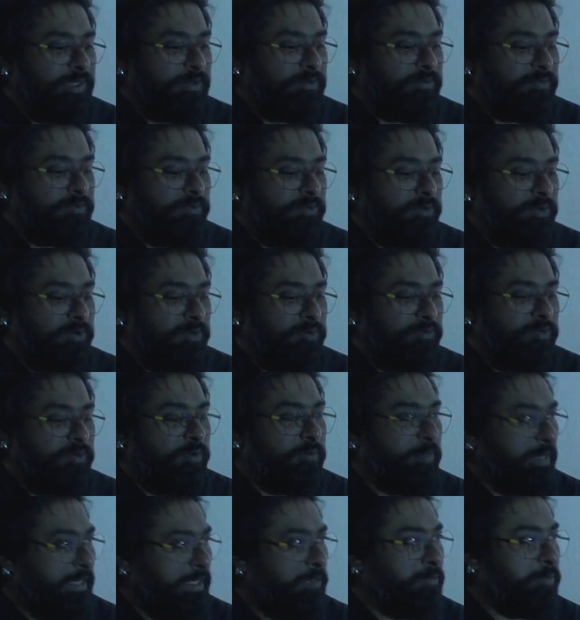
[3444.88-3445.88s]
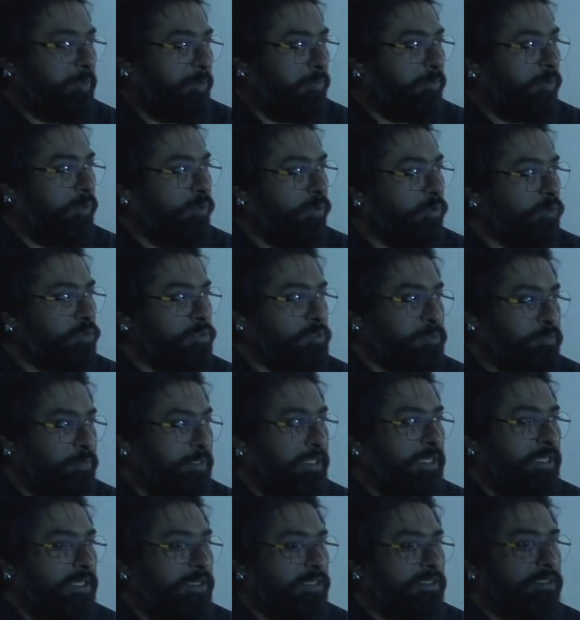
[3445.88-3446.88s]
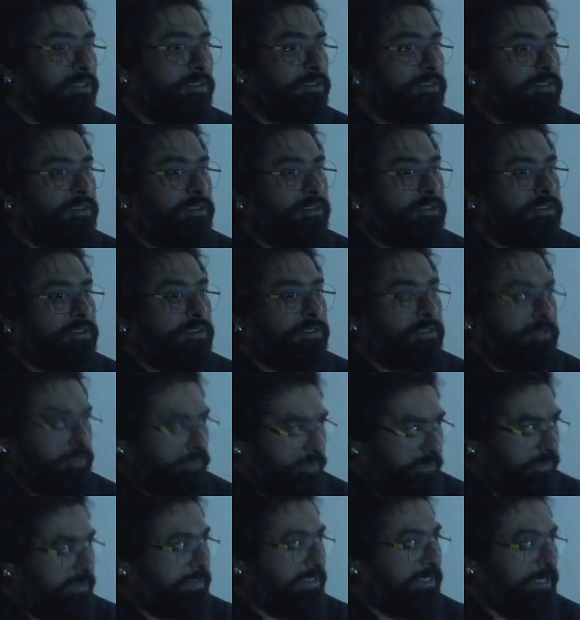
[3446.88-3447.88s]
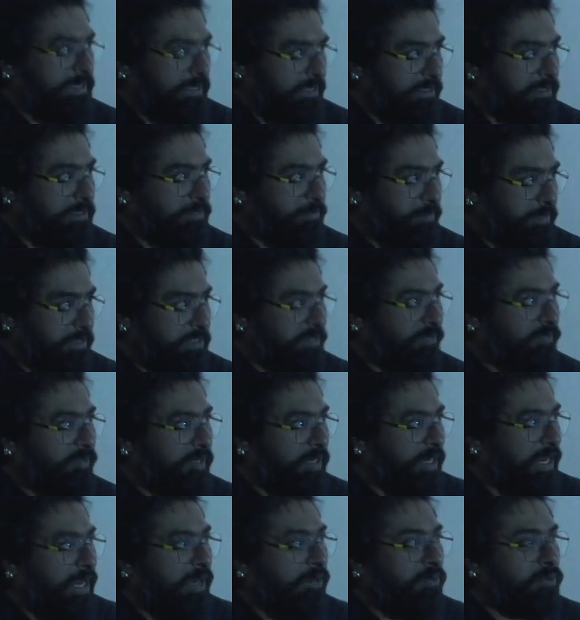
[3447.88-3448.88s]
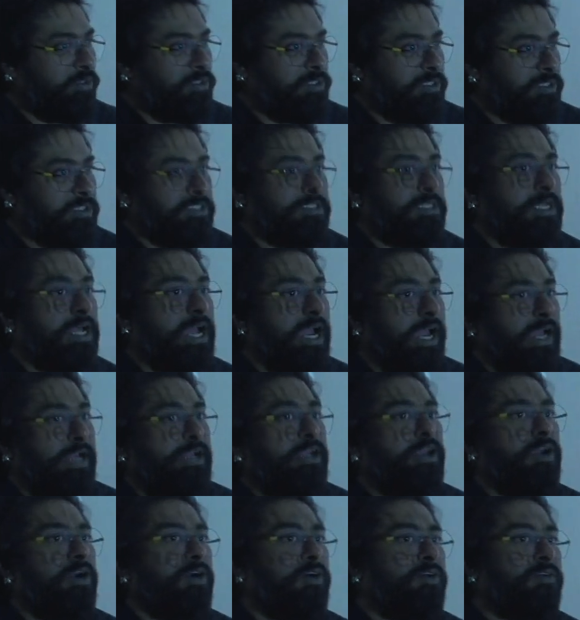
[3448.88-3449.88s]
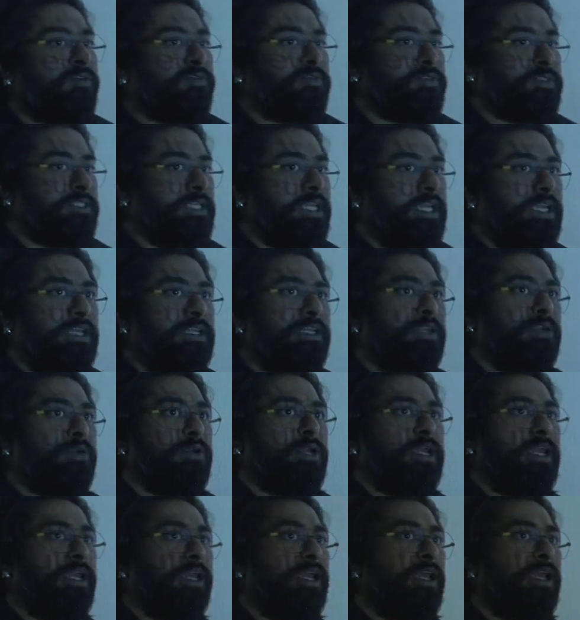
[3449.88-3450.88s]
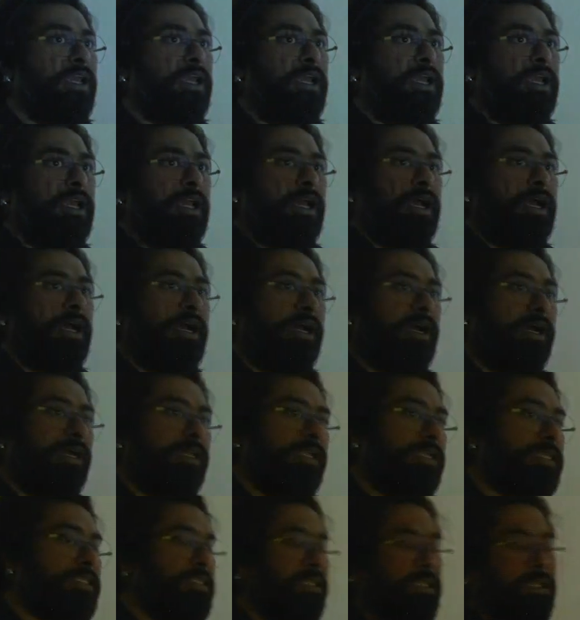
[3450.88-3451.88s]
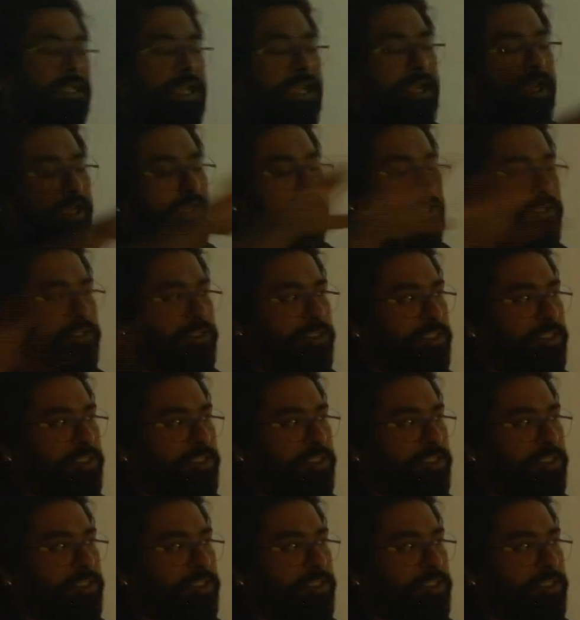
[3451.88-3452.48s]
for many people who speak, say, specific languages, the idea of saying that, okay, this entire region